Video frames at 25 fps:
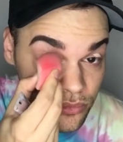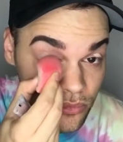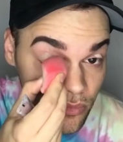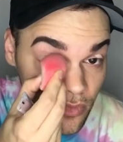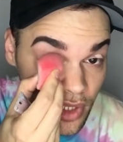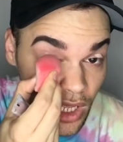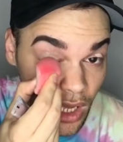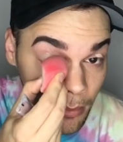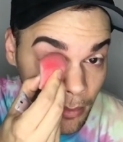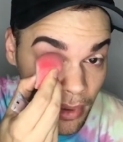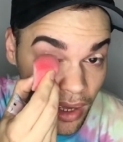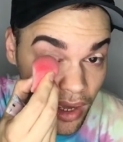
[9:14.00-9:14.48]

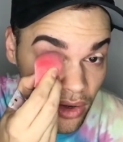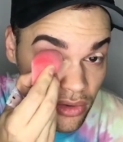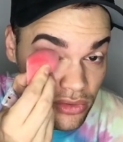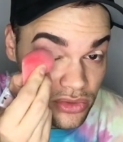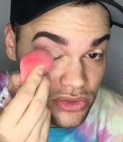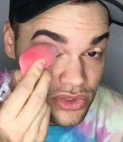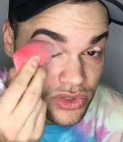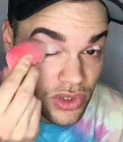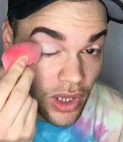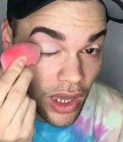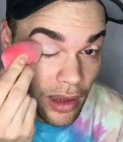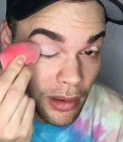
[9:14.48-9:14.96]
I'm out,
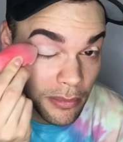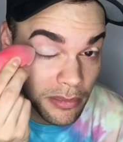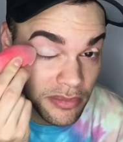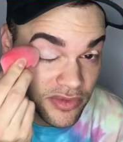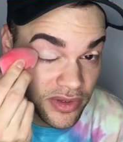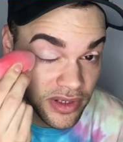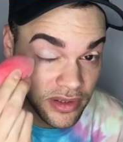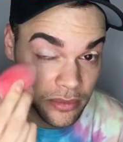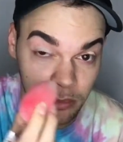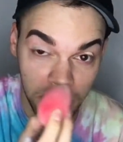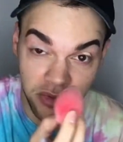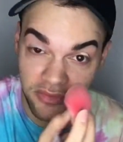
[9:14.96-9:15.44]
so I have to
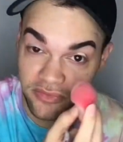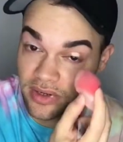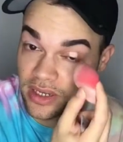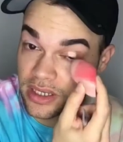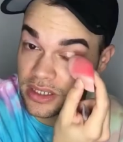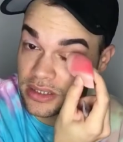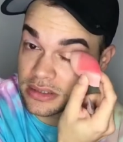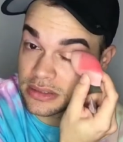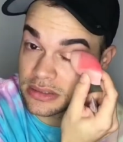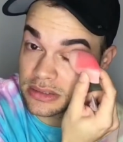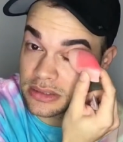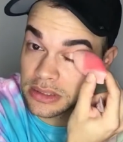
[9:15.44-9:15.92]

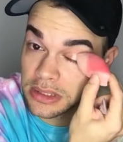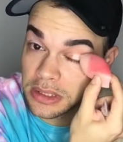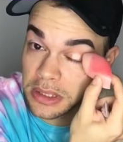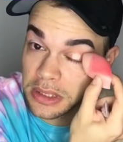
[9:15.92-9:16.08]
improvise.